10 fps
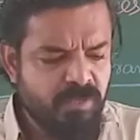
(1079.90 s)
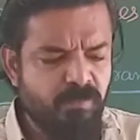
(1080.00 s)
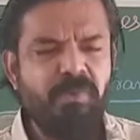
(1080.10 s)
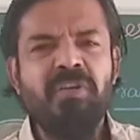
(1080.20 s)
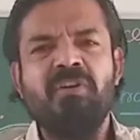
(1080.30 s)

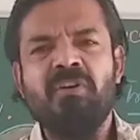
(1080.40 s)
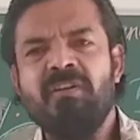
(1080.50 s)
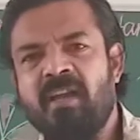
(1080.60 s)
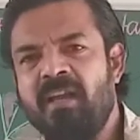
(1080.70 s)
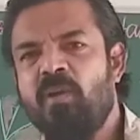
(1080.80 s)
brittle
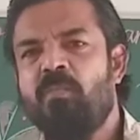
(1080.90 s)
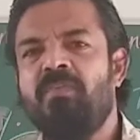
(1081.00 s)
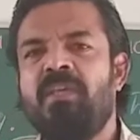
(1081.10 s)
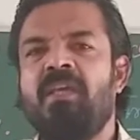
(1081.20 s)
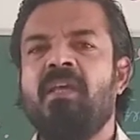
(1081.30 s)
kind of
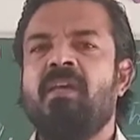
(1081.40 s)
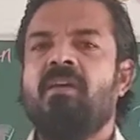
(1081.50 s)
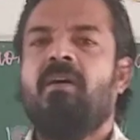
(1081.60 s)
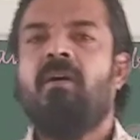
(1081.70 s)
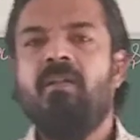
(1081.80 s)
the
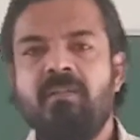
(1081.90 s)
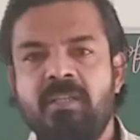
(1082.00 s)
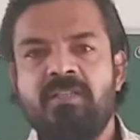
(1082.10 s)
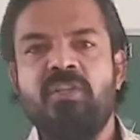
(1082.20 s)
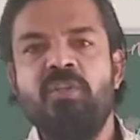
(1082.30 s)

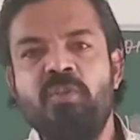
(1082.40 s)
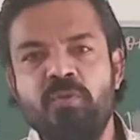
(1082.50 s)
this tissue.